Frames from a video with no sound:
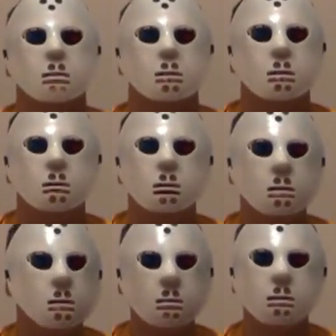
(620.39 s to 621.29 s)
so
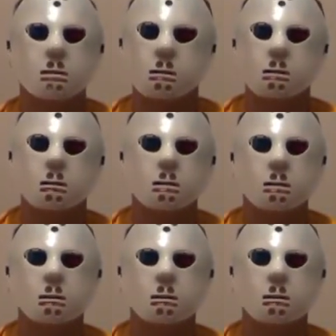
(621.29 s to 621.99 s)
I love stuff like that.